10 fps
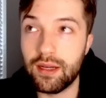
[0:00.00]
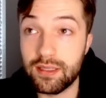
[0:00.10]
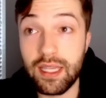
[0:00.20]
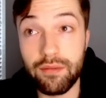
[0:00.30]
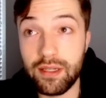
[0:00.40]

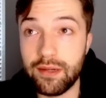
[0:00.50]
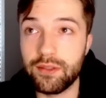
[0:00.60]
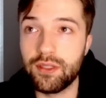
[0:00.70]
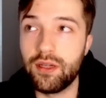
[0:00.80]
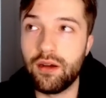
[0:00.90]
7
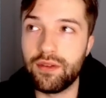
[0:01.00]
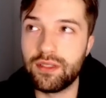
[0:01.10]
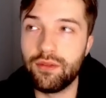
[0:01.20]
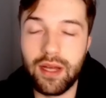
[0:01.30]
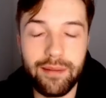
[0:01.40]
years on the
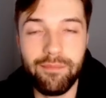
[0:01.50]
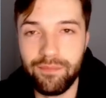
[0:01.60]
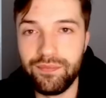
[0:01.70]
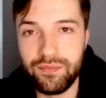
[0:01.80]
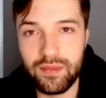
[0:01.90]
offensive line,
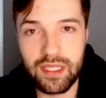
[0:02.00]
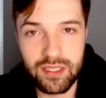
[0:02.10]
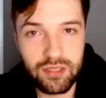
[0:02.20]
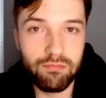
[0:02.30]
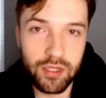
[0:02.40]

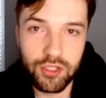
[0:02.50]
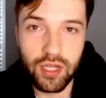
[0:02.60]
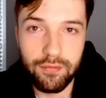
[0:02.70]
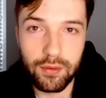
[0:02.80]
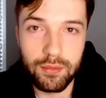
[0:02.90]
it's much
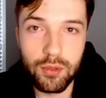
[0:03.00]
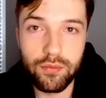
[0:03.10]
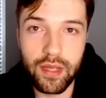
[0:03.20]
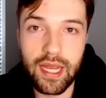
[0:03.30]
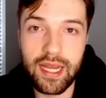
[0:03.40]
tougher to
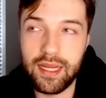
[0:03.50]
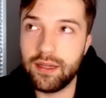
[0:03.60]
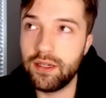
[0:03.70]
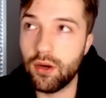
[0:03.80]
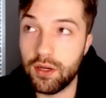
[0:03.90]
move a
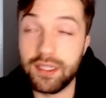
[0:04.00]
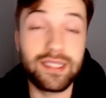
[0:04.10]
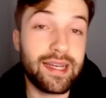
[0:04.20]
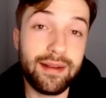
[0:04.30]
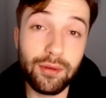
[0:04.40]
guard to
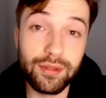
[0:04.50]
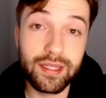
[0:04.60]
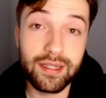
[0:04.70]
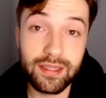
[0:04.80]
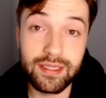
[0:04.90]
tackle
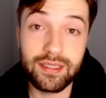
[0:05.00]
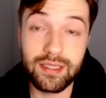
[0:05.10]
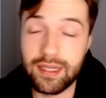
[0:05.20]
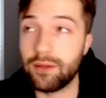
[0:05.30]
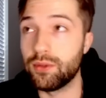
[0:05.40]
than it is a
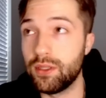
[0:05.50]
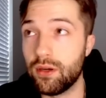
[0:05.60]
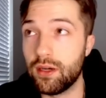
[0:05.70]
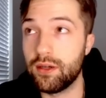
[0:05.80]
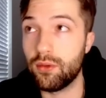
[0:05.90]
tackle to
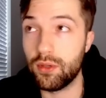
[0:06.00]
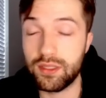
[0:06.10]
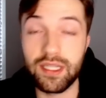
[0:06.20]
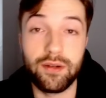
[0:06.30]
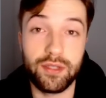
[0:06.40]
guard or a
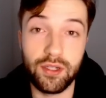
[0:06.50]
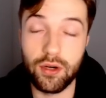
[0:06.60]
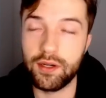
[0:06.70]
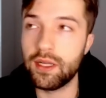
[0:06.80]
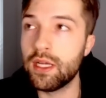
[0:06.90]
center to
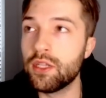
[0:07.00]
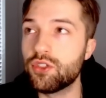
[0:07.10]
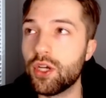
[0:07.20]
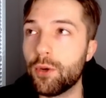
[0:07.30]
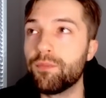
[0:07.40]
guard.
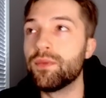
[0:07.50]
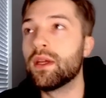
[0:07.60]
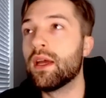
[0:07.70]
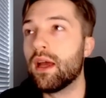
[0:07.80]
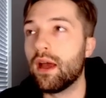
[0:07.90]
So,
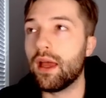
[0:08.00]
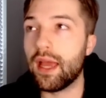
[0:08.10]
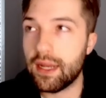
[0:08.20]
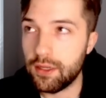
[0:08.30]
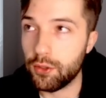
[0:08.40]

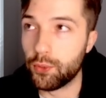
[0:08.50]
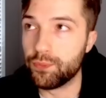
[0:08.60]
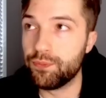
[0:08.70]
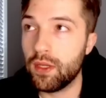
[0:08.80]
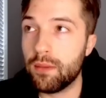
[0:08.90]
anywho,
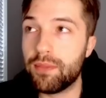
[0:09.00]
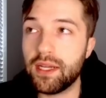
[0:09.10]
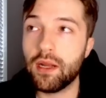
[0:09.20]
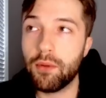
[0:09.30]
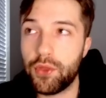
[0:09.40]

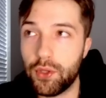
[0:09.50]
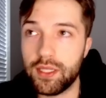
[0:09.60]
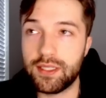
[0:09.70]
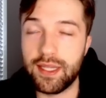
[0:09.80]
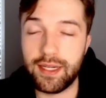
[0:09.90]
pick
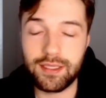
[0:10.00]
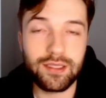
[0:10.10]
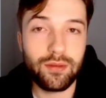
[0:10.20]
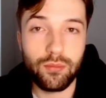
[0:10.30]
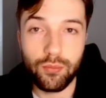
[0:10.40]

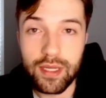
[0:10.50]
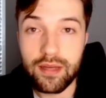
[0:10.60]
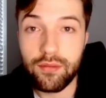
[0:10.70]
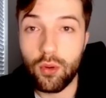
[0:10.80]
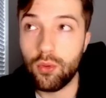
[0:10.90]
36. We
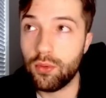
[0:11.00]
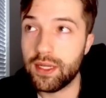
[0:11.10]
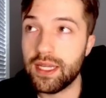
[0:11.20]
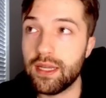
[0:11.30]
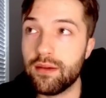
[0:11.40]
have
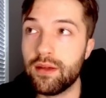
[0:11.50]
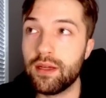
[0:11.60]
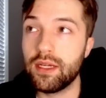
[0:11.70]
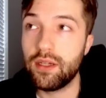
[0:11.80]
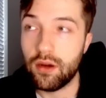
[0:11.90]
already
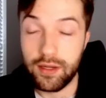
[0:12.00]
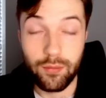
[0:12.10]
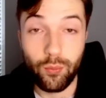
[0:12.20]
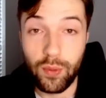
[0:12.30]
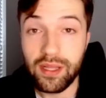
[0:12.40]

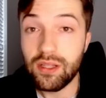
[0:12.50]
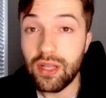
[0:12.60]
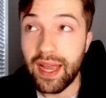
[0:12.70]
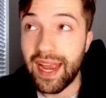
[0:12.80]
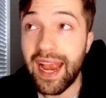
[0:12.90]
gotten
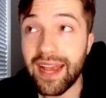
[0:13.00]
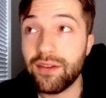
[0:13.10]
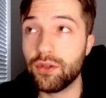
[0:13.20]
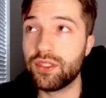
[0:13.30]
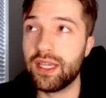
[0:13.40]
Will
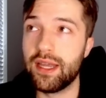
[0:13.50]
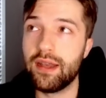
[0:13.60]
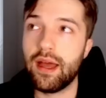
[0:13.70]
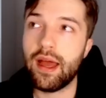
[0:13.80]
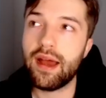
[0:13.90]

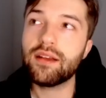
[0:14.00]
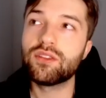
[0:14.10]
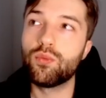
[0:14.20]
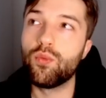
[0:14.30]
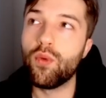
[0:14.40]
Anderson
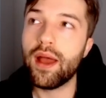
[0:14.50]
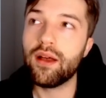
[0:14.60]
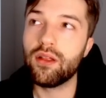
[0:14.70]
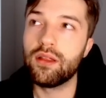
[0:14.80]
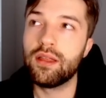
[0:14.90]
as
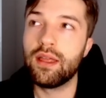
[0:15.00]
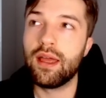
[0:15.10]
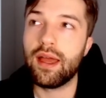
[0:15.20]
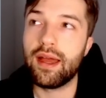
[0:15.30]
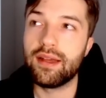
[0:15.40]
well
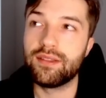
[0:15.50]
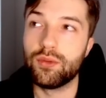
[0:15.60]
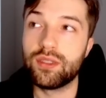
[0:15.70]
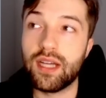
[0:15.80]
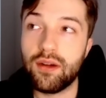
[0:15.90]
as
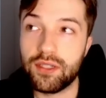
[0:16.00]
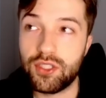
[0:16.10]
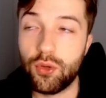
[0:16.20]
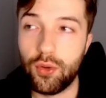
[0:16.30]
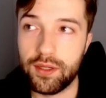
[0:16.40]
Osiris
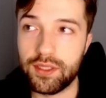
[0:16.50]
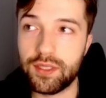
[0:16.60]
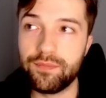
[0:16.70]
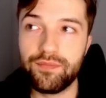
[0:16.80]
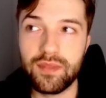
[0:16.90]

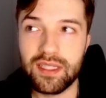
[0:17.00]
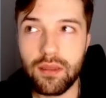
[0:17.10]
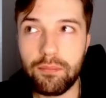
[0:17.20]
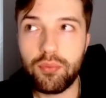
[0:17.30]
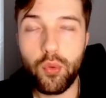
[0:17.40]
Torrance. That's
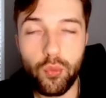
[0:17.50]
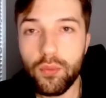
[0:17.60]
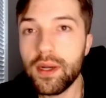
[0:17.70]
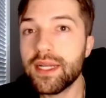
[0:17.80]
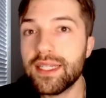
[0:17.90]
a
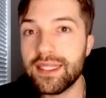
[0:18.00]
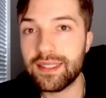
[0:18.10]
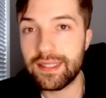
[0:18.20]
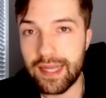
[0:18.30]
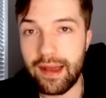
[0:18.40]
pretty
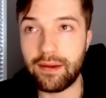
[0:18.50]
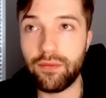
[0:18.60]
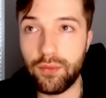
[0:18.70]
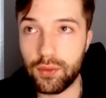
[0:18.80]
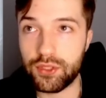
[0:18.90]
stacked
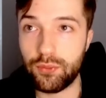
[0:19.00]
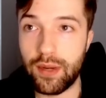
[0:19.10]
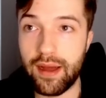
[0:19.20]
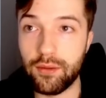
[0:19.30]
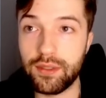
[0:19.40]
first
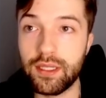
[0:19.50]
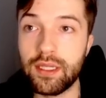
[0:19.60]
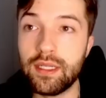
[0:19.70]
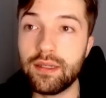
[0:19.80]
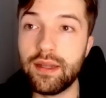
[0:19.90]
round.
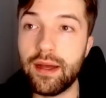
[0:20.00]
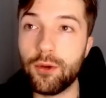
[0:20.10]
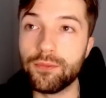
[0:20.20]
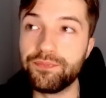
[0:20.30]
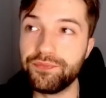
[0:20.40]

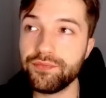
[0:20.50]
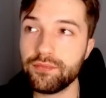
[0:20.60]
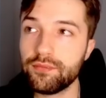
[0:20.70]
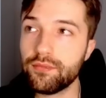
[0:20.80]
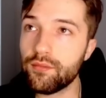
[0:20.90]
Now,
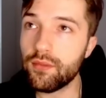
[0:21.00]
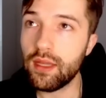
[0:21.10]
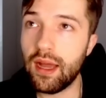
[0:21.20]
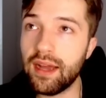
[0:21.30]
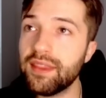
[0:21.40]

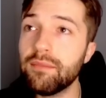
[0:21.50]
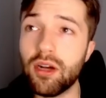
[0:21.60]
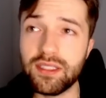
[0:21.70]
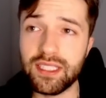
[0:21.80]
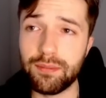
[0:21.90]
I think
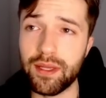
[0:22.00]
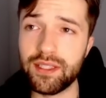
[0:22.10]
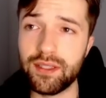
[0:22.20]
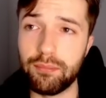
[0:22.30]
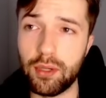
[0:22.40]
Mozzie
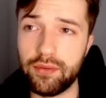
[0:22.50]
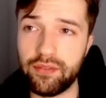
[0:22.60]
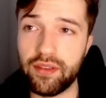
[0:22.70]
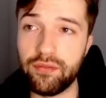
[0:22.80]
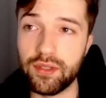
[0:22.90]
Smith's the
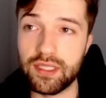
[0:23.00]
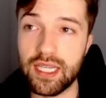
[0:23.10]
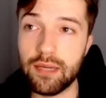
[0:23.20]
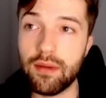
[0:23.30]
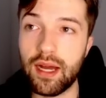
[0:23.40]
perfect fit for this
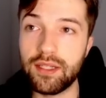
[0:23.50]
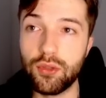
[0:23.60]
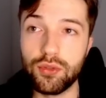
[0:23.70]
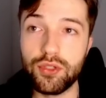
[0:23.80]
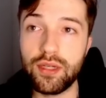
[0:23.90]
team. I
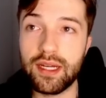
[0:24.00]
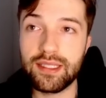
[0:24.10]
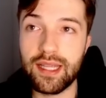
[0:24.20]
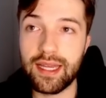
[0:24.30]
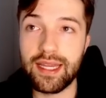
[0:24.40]
told you
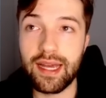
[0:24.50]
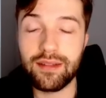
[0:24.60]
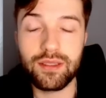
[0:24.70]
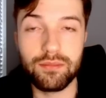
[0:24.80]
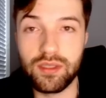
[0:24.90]
guys that he
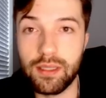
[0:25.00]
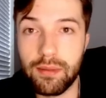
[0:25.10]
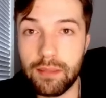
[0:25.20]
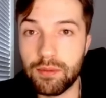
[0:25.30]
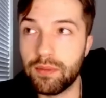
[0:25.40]
had some
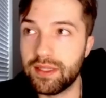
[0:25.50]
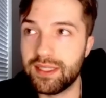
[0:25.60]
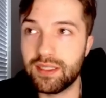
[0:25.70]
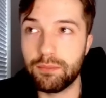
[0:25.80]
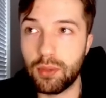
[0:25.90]
slip-ups, but
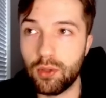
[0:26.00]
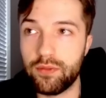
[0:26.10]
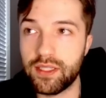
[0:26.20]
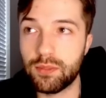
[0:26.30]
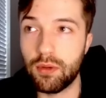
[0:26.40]
this is a
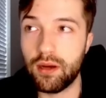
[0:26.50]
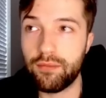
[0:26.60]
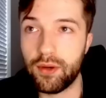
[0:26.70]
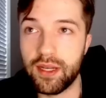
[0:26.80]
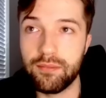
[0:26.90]
perfect spot
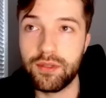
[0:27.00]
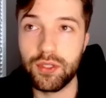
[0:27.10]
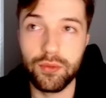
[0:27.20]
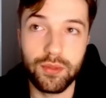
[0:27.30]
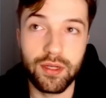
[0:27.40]
for him to,
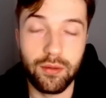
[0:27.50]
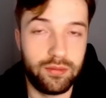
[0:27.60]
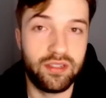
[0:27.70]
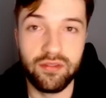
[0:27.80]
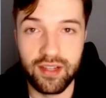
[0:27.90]
you know,
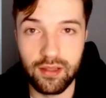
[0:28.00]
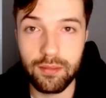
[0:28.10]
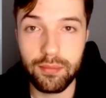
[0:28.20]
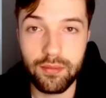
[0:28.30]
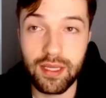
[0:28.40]

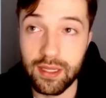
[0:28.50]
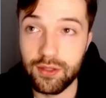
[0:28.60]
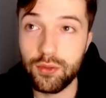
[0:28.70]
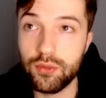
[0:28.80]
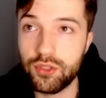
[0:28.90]
develop
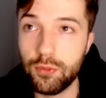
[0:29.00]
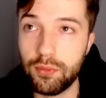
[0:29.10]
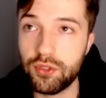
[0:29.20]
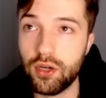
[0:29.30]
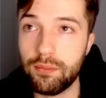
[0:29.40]
into a
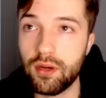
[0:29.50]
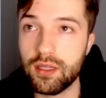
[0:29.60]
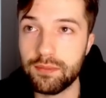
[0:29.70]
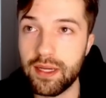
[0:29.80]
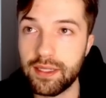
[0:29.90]
superstar
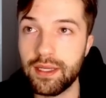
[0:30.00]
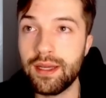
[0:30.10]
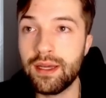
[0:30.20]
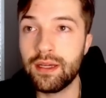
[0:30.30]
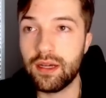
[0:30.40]
prospect.
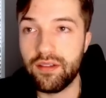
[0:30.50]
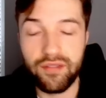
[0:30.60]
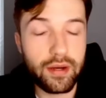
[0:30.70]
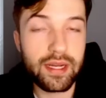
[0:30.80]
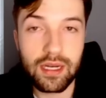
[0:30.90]

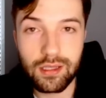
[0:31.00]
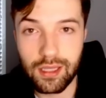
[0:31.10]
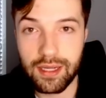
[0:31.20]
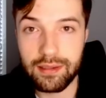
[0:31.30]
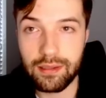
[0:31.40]
Very
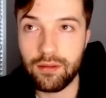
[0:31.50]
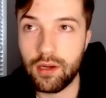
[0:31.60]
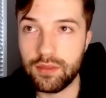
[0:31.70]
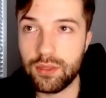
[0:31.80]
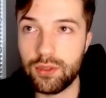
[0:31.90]
athletic.
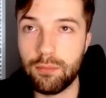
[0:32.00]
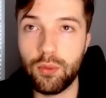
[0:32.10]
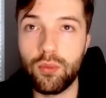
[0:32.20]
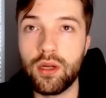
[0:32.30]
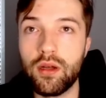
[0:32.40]
Obviously, he's
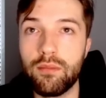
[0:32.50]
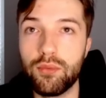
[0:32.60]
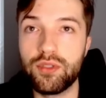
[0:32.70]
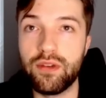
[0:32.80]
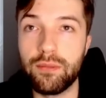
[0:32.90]
1 on
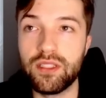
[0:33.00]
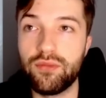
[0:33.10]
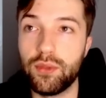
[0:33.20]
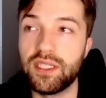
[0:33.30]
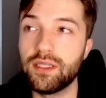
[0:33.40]
Bruce Feldman's
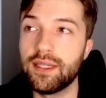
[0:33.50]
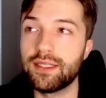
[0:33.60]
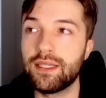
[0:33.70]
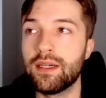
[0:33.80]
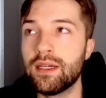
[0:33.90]
freaks
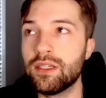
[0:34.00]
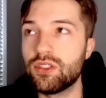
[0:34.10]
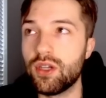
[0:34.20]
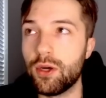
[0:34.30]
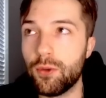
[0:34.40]
list.
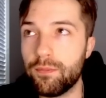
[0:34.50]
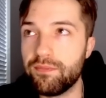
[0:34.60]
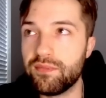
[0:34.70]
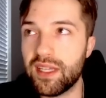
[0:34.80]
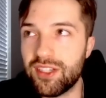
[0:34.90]
So
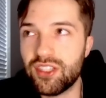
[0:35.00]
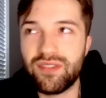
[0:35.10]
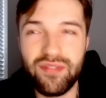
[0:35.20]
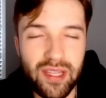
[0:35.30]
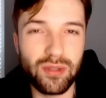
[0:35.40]
it
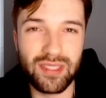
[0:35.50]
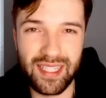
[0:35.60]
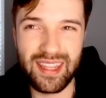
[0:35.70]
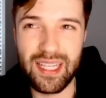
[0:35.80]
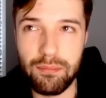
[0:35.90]
just feels
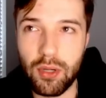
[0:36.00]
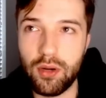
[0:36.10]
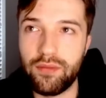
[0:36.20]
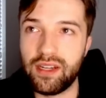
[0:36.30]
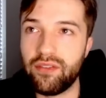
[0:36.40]
like the
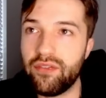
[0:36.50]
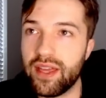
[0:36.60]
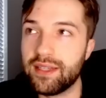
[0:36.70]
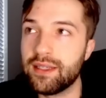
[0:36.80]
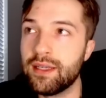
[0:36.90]
perfect
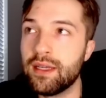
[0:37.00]
fit.